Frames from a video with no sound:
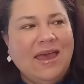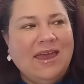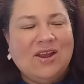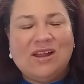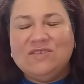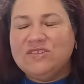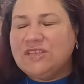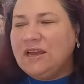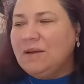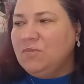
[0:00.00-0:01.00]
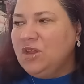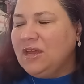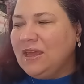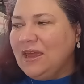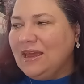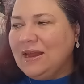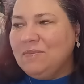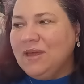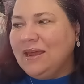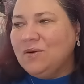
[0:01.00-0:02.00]
and all of a sudden I'm looking and
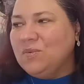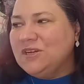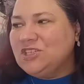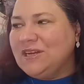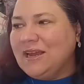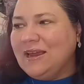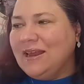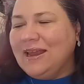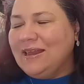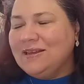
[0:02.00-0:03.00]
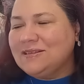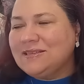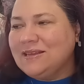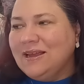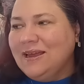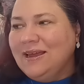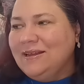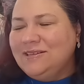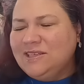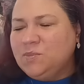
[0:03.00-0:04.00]
I'm like wishing and, and just
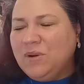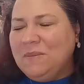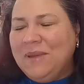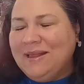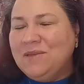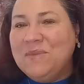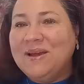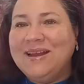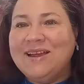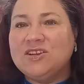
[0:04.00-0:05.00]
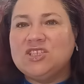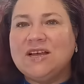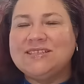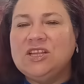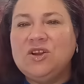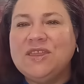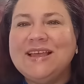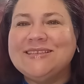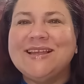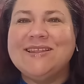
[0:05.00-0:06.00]
just bring back the marinara sauce. Little
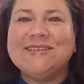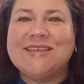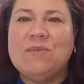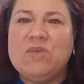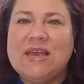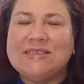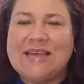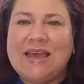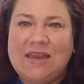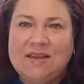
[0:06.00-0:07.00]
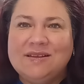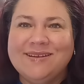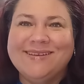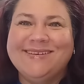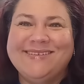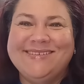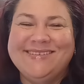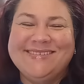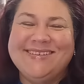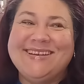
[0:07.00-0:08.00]
things like this get me excited
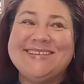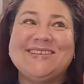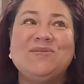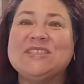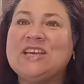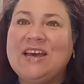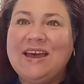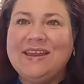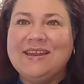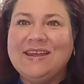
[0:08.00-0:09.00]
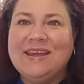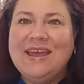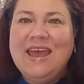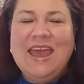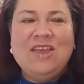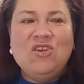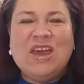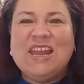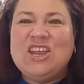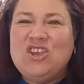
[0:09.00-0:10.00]
because it was good. And you
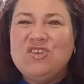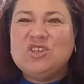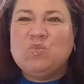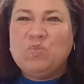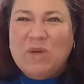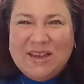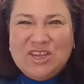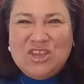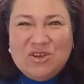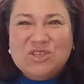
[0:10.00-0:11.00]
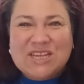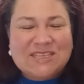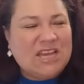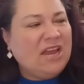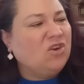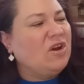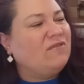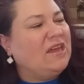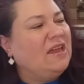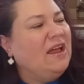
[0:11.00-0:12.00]
get a huge, a huge container
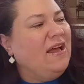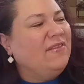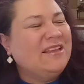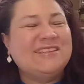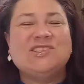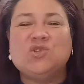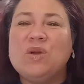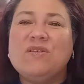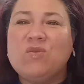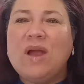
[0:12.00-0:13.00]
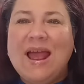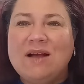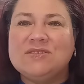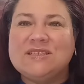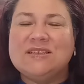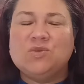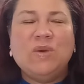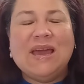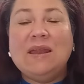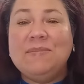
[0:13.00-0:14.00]
of it. This is 24 ounces.
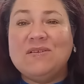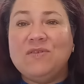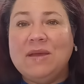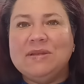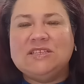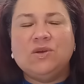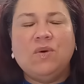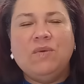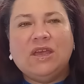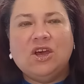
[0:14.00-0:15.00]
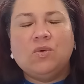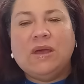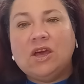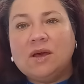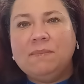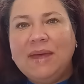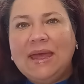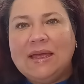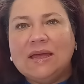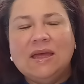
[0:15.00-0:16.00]
We got a big family. So when we cook, we cook
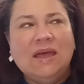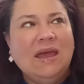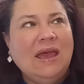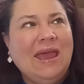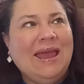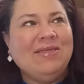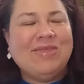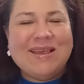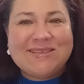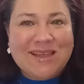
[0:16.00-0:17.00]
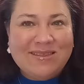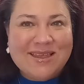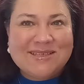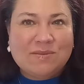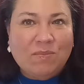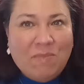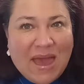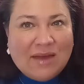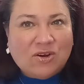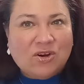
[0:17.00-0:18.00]
big. And things like this
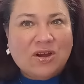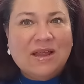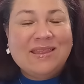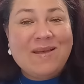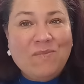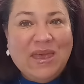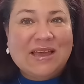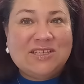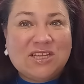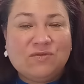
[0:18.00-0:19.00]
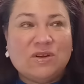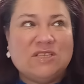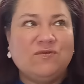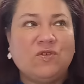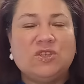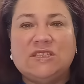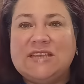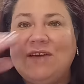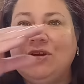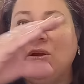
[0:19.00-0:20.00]
matter. They make a difference versus
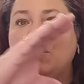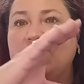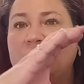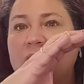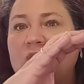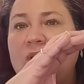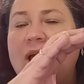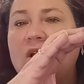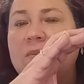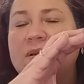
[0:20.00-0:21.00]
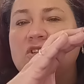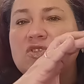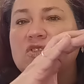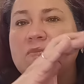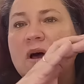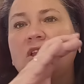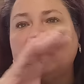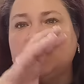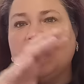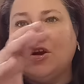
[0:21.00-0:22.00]
having to crack open two
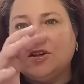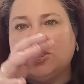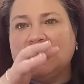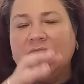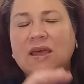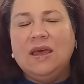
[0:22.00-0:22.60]
smaller jars,